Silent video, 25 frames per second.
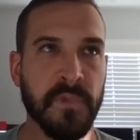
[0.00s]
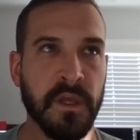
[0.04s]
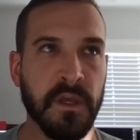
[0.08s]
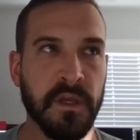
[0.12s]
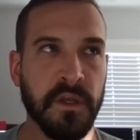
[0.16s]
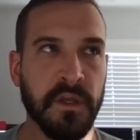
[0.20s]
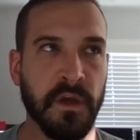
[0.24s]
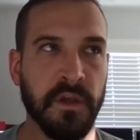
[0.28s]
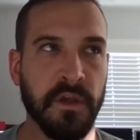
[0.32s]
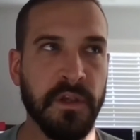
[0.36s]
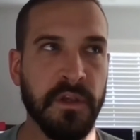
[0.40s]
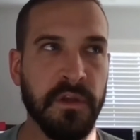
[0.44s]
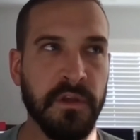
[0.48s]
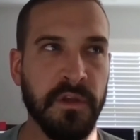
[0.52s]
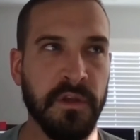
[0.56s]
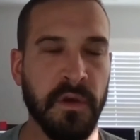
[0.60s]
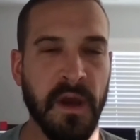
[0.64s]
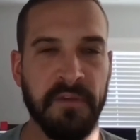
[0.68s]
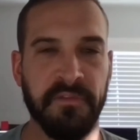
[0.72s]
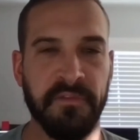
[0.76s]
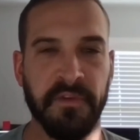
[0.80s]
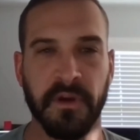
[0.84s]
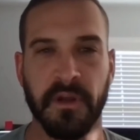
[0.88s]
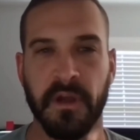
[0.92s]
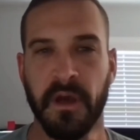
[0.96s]
you know, you
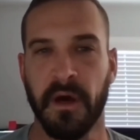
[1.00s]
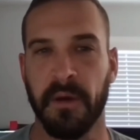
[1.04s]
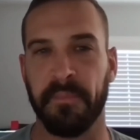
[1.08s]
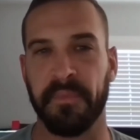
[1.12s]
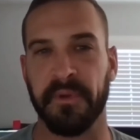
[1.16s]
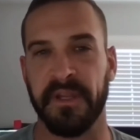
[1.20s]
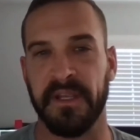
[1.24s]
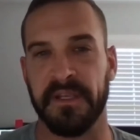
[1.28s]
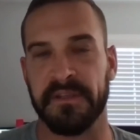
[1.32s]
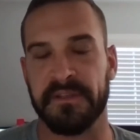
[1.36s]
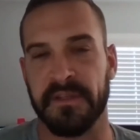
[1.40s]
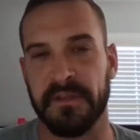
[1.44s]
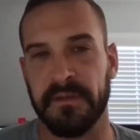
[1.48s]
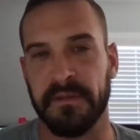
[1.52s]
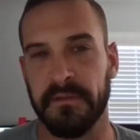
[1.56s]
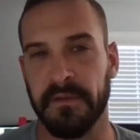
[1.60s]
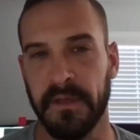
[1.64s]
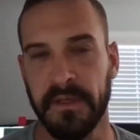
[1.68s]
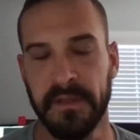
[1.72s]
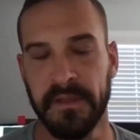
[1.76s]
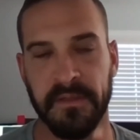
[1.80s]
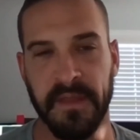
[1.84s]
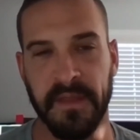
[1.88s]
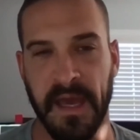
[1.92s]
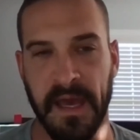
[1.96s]
have your companies
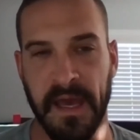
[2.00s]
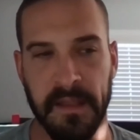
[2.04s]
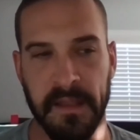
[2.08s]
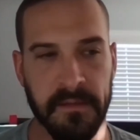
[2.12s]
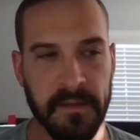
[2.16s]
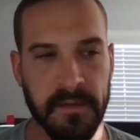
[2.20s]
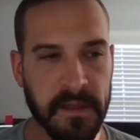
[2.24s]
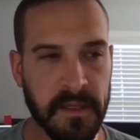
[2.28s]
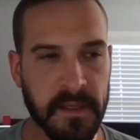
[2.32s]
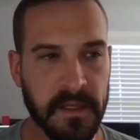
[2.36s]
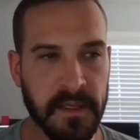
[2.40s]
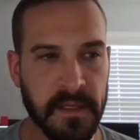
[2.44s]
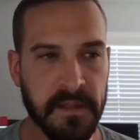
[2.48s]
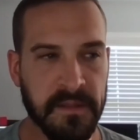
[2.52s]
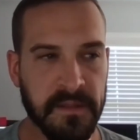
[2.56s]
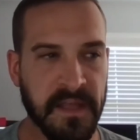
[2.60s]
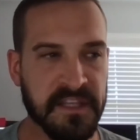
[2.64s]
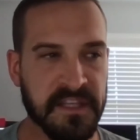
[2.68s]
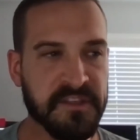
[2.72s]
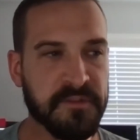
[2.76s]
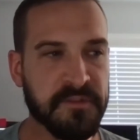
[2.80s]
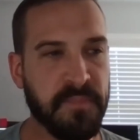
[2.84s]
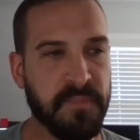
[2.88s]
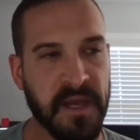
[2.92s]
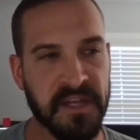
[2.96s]
that
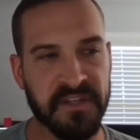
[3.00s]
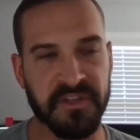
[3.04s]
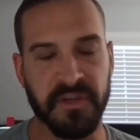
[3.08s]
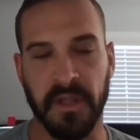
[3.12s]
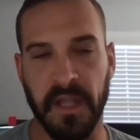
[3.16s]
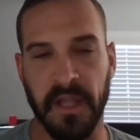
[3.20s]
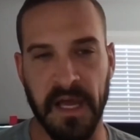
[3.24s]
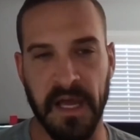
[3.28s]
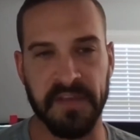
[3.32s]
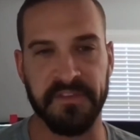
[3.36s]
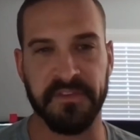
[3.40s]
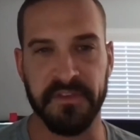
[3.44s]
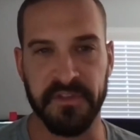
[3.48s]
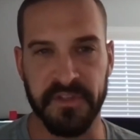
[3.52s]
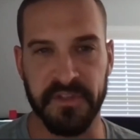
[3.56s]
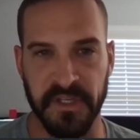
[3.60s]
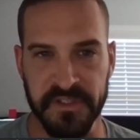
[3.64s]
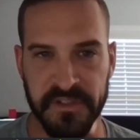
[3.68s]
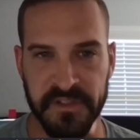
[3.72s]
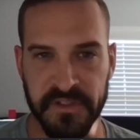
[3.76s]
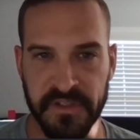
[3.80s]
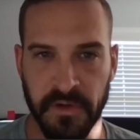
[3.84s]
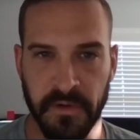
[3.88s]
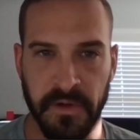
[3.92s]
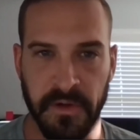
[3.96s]
specialize in
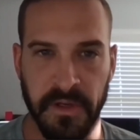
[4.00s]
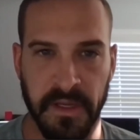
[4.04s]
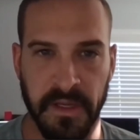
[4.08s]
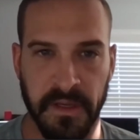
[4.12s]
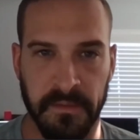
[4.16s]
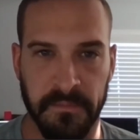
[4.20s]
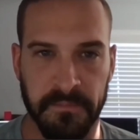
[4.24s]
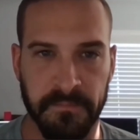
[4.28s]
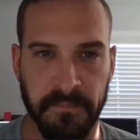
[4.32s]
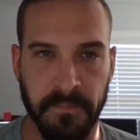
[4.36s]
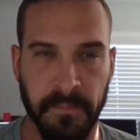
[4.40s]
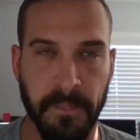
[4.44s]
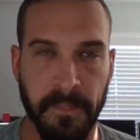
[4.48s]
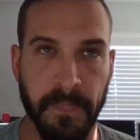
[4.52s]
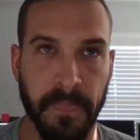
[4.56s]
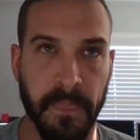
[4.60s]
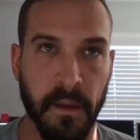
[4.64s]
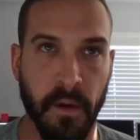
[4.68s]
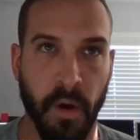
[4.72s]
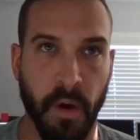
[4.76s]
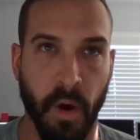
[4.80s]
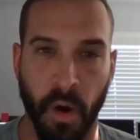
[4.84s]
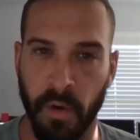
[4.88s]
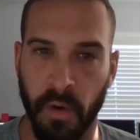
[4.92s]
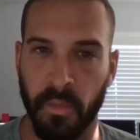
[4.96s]
just doing
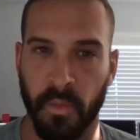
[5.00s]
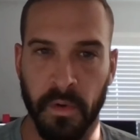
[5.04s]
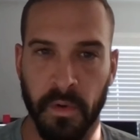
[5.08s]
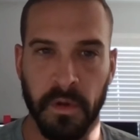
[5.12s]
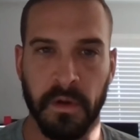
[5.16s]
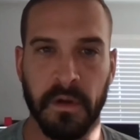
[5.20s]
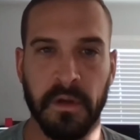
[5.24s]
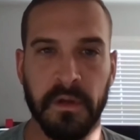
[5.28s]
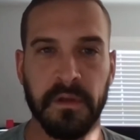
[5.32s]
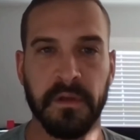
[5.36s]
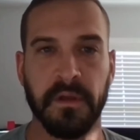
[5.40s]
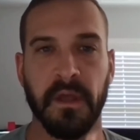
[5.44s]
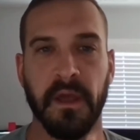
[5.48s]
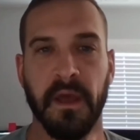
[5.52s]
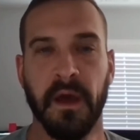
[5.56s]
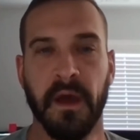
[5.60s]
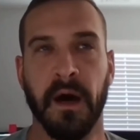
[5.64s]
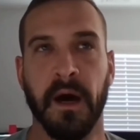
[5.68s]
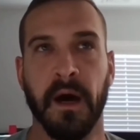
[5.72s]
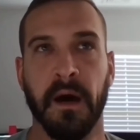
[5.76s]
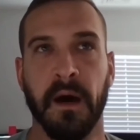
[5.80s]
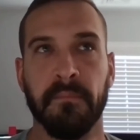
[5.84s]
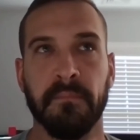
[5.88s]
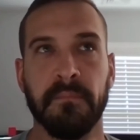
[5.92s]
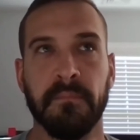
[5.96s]
artwork,
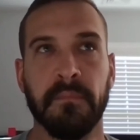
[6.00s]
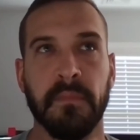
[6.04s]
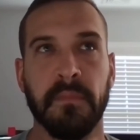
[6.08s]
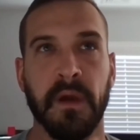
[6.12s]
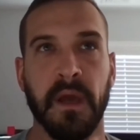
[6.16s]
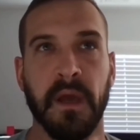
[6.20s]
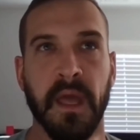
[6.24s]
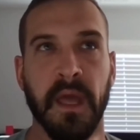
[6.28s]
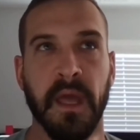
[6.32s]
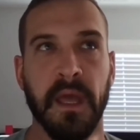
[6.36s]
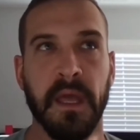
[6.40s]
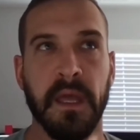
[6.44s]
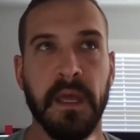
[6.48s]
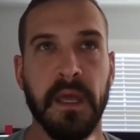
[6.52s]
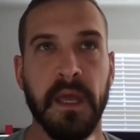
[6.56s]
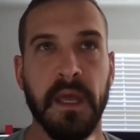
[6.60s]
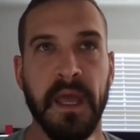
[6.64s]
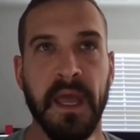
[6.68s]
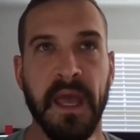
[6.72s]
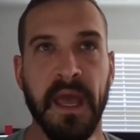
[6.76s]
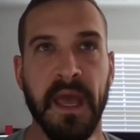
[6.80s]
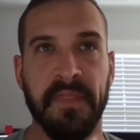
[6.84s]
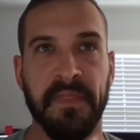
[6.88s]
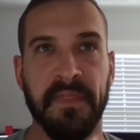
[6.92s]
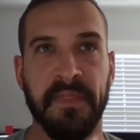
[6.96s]

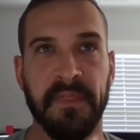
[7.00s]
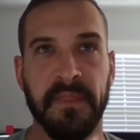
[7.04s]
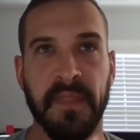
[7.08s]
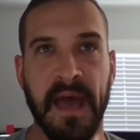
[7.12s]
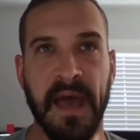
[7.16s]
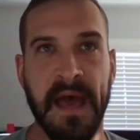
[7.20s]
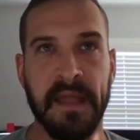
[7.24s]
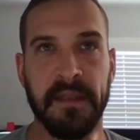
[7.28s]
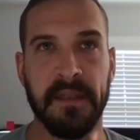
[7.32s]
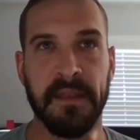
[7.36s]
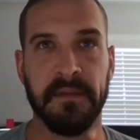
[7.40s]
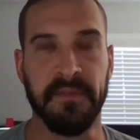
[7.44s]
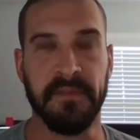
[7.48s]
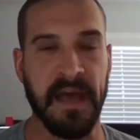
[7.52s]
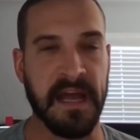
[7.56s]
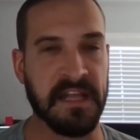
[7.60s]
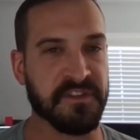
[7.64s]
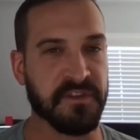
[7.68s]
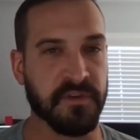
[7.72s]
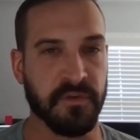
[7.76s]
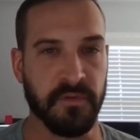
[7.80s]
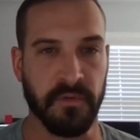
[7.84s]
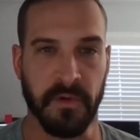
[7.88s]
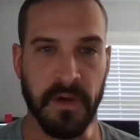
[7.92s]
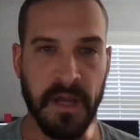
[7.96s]
and
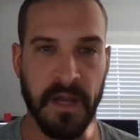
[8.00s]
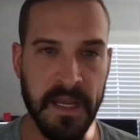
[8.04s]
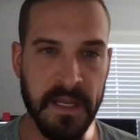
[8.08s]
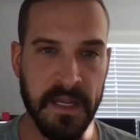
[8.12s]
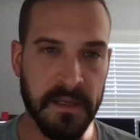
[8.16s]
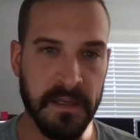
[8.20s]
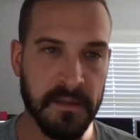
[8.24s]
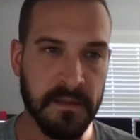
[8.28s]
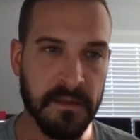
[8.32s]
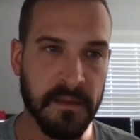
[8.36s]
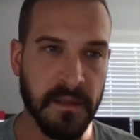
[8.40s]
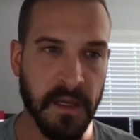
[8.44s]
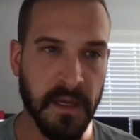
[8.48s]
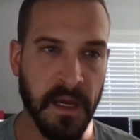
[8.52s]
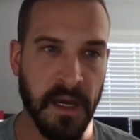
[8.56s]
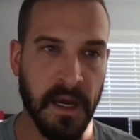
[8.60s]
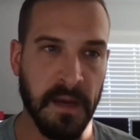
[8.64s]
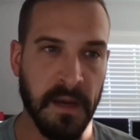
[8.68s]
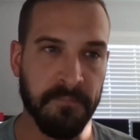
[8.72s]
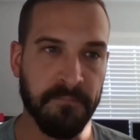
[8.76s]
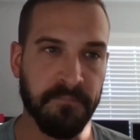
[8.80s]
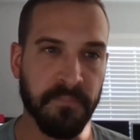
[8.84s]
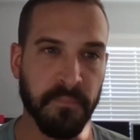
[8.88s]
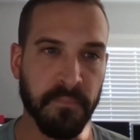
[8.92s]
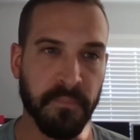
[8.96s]
that's great.
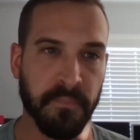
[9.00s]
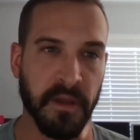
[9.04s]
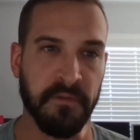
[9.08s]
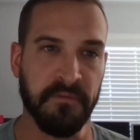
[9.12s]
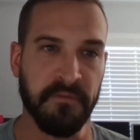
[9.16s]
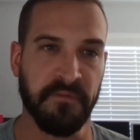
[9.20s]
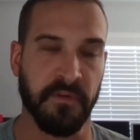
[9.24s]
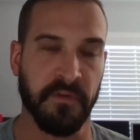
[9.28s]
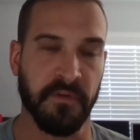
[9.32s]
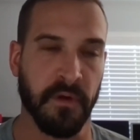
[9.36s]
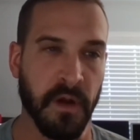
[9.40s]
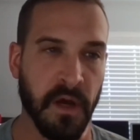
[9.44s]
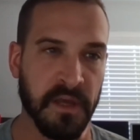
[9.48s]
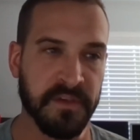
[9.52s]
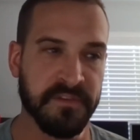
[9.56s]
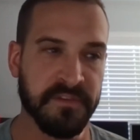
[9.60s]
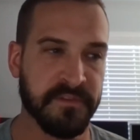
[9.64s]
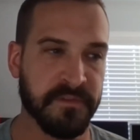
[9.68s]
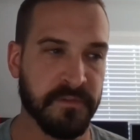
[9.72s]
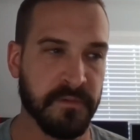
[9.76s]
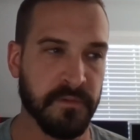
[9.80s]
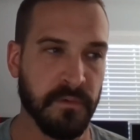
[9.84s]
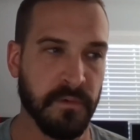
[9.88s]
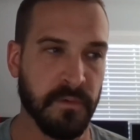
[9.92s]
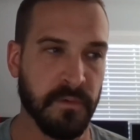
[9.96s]
But for us,